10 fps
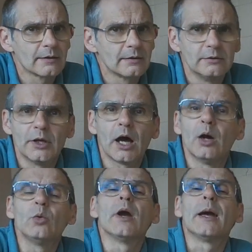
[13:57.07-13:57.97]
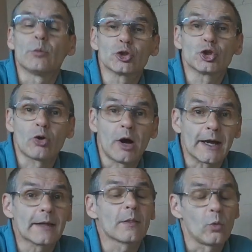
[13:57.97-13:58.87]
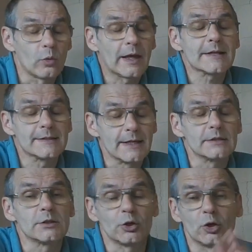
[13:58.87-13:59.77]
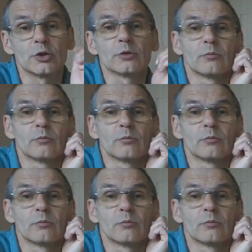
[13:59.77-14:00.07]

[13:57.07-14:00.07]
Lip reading: No, it was dry. Well, that is good.